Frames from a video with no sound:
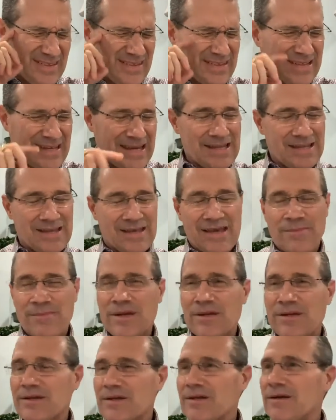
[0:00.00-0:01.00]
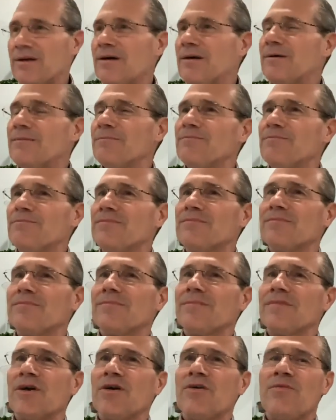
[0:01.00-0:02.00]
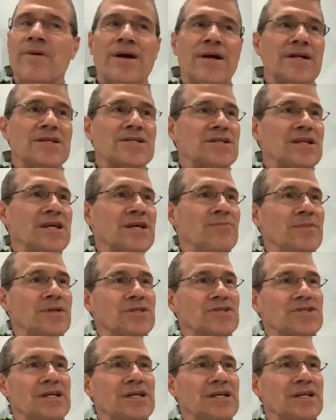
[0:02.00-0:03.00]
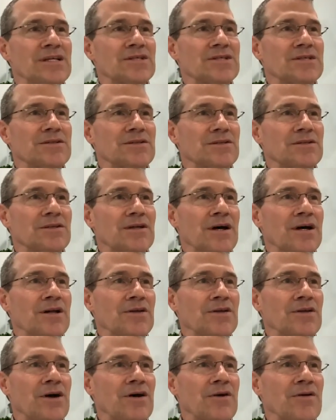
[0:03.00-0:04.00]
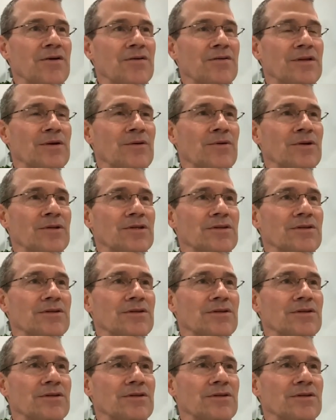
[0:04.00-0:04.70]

dadgummit, who married Stedman Sheely's daughter that went?